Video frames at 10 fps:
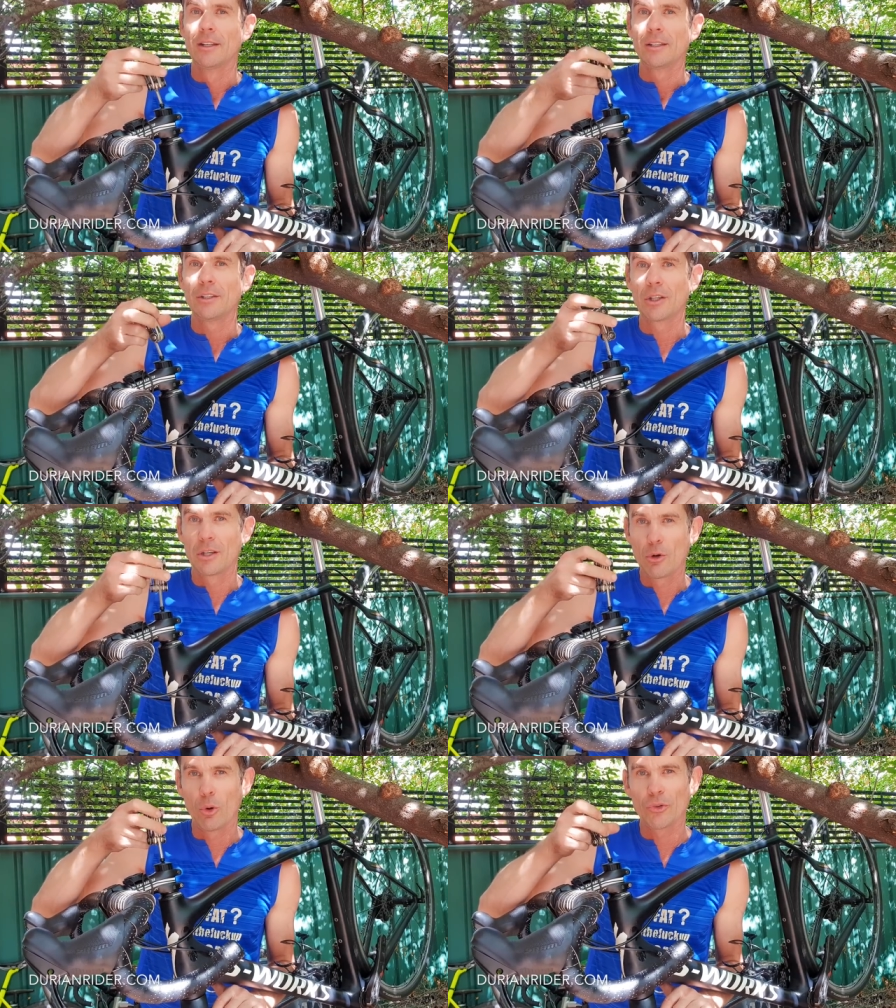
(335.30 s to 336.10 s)
you can
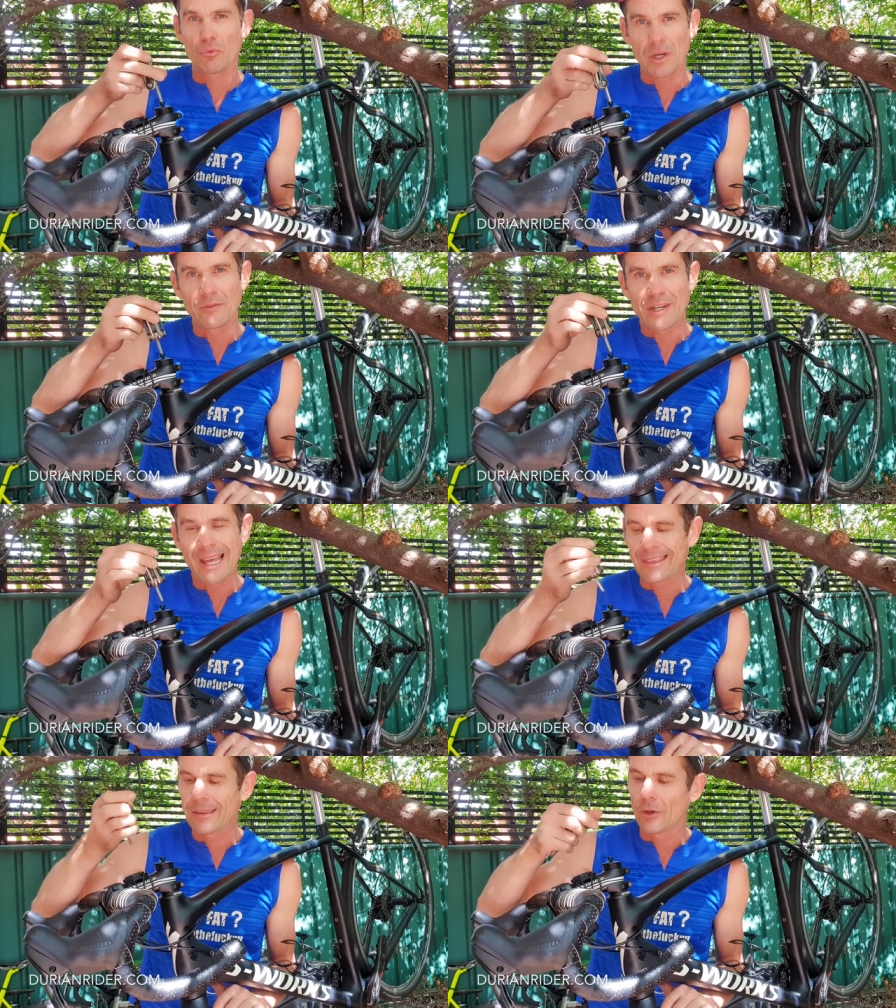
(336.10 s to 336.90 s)
cause the ring of
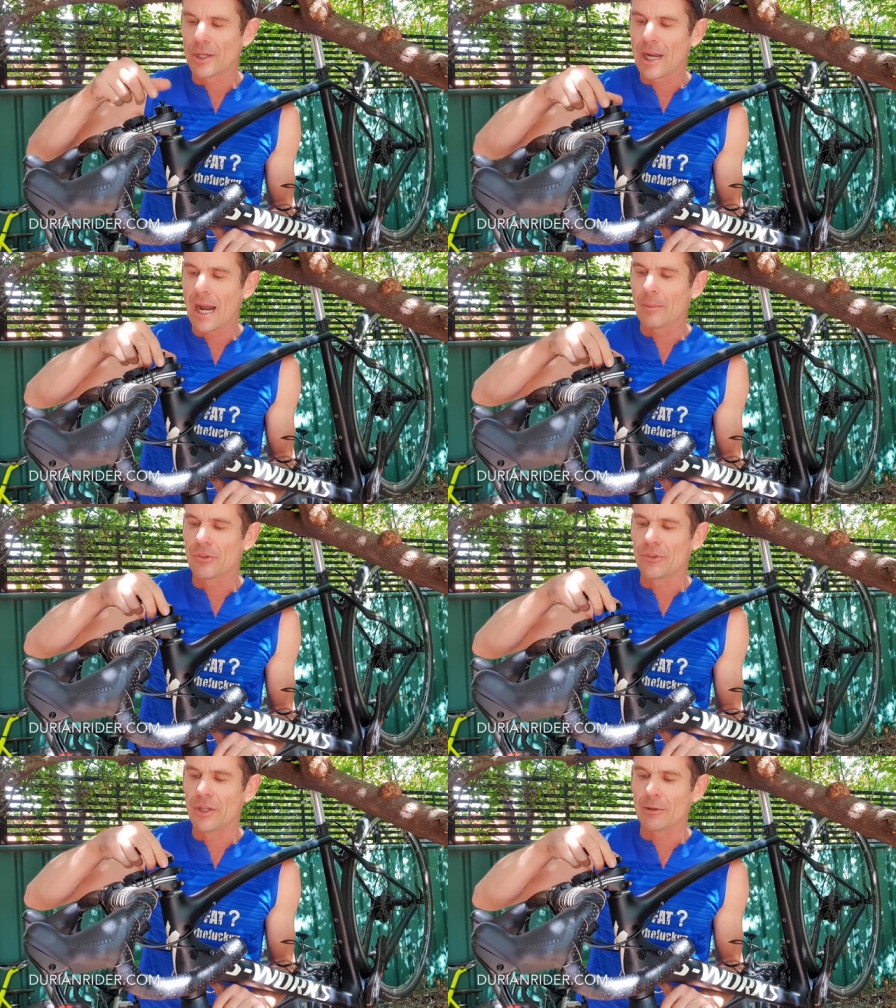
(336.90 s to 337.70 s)
death on your carbon
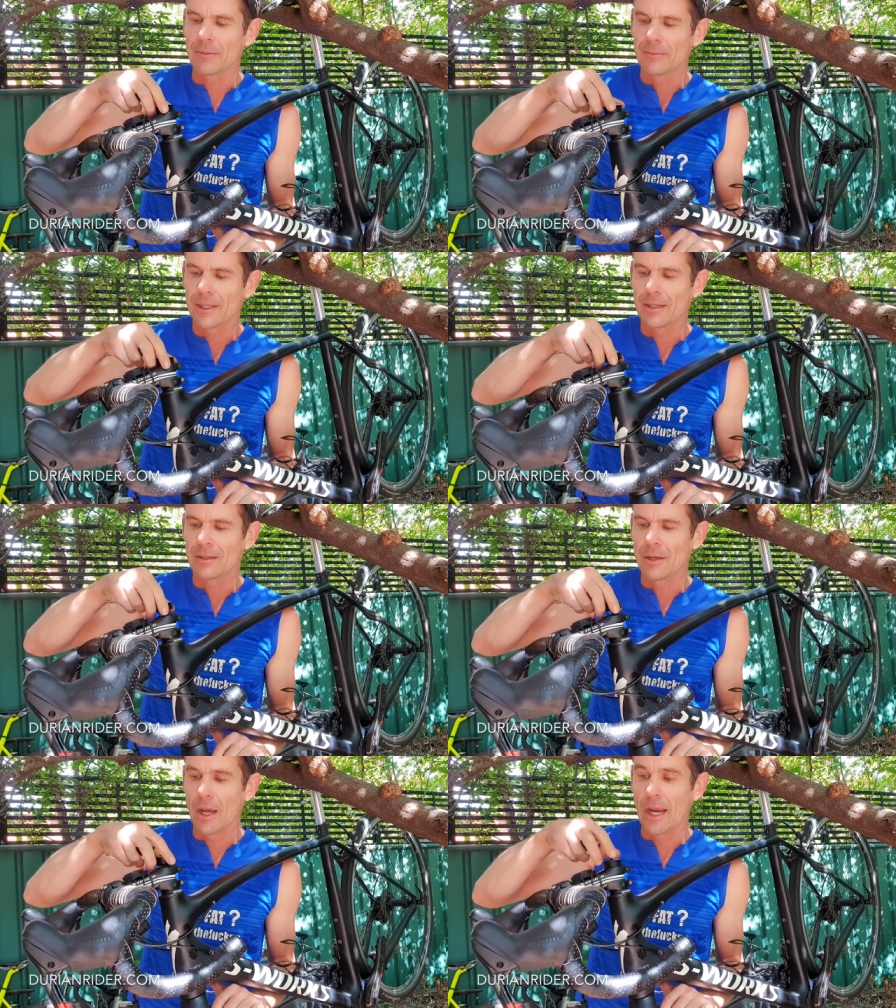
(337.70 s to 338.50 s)
steerer, and
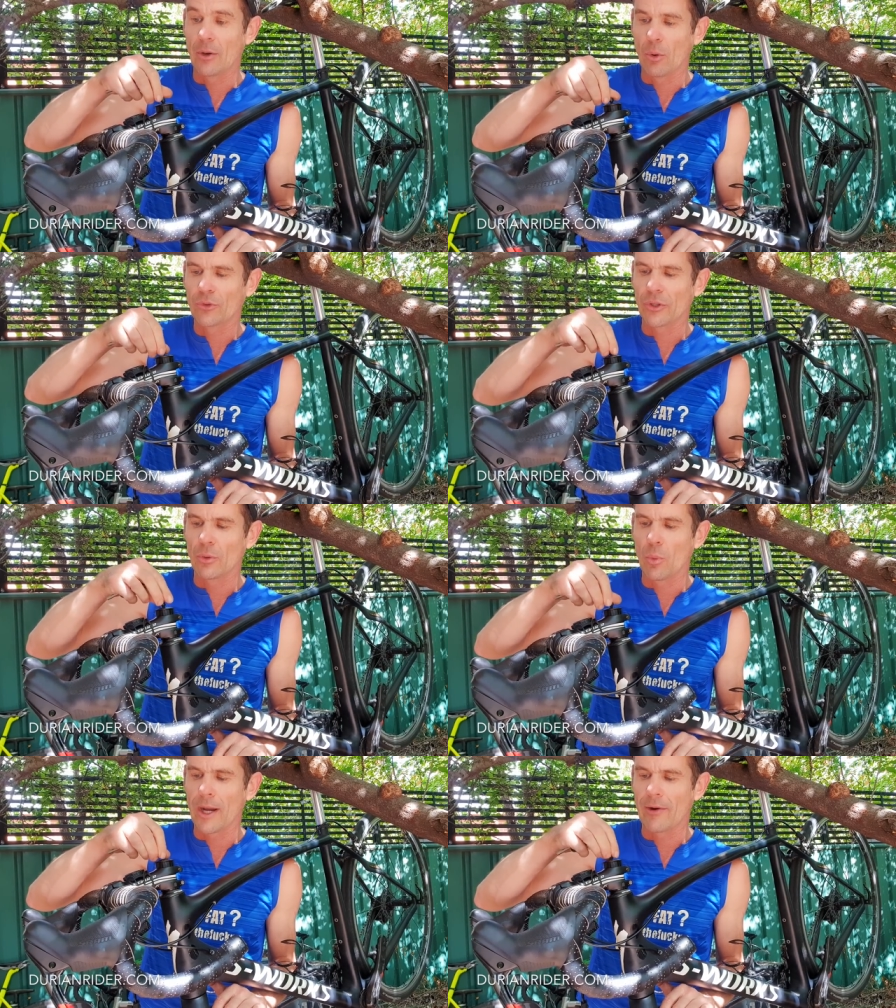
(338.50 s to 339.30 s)
and also
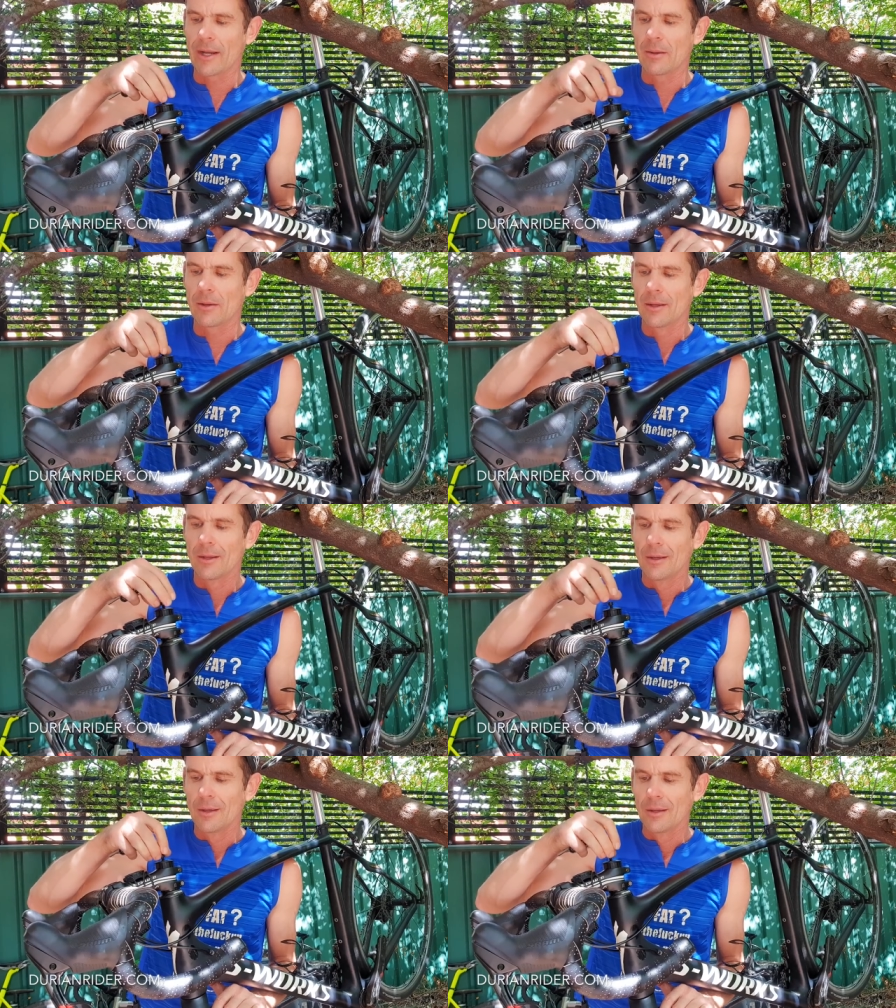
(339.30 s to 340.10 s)
you wear out your
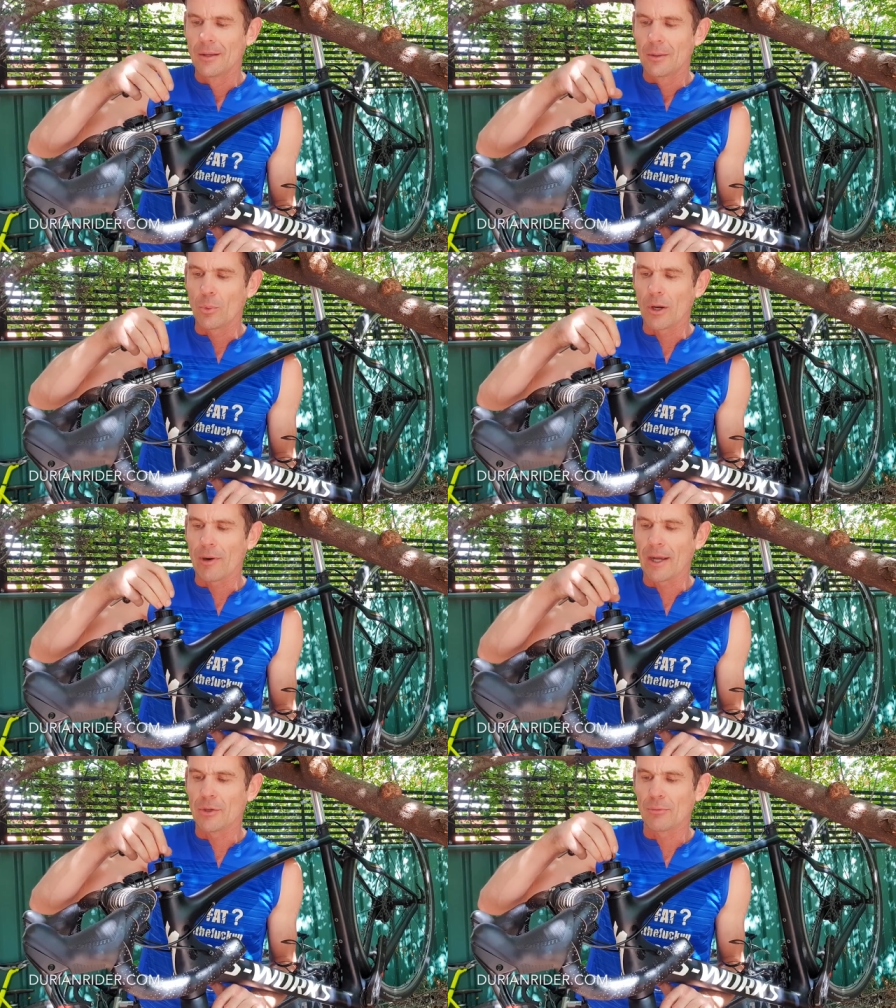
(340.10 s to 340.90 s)
wear
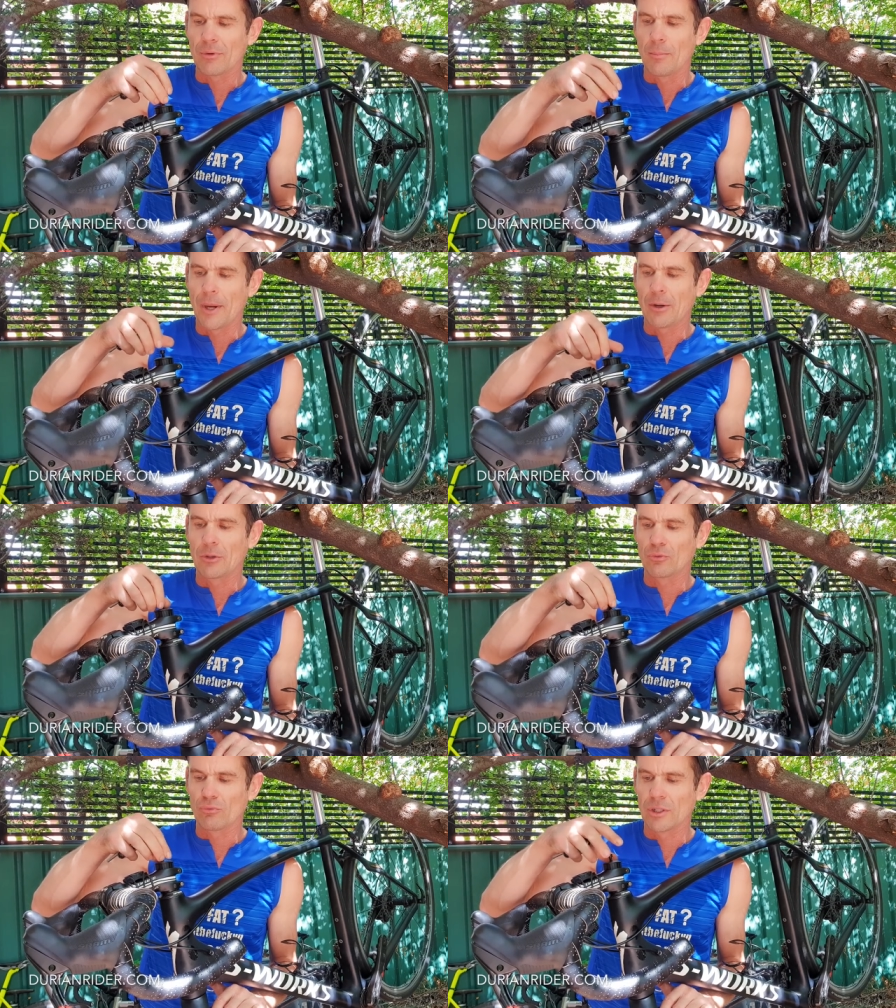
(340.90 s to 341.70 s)
out your
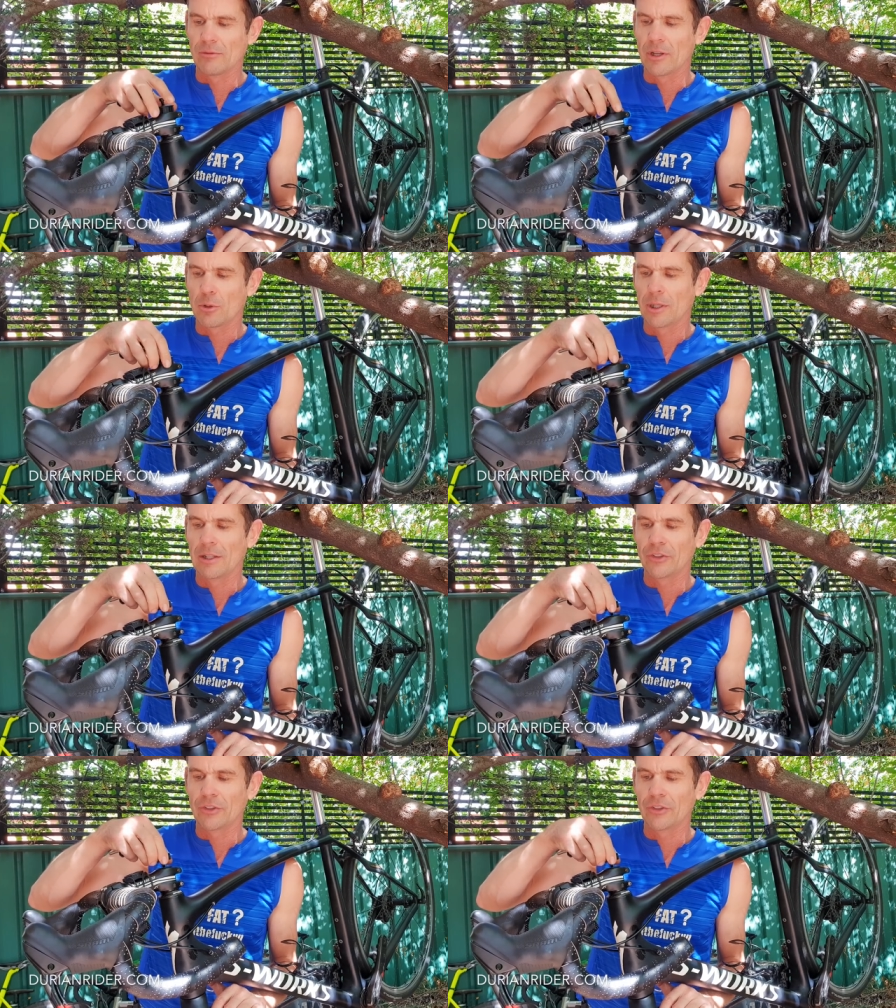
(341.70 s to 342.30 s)
bearings really really quickly.